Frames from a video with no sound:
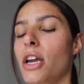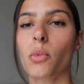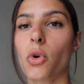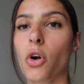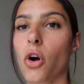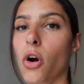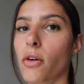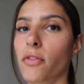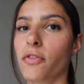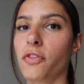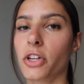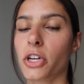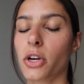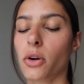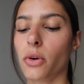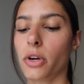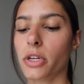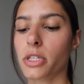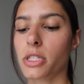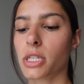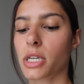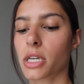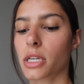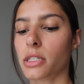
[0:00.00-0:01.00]
We're hopefully
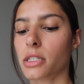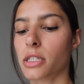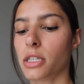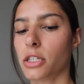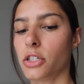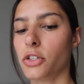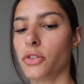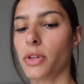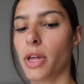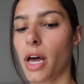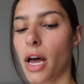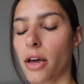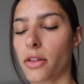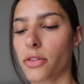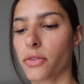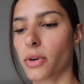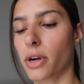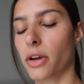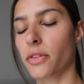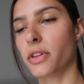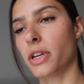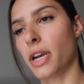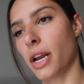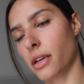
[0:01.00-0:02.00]
going to continue that
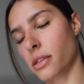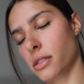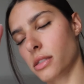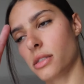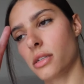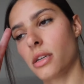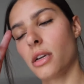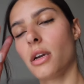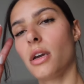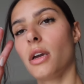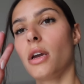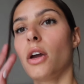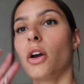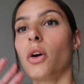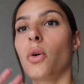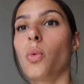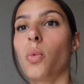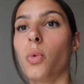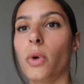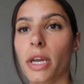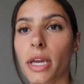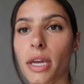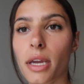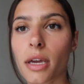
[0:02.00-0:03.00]
throughout the next
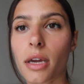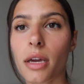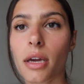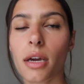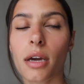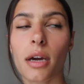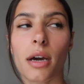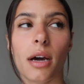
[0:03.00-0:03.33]
week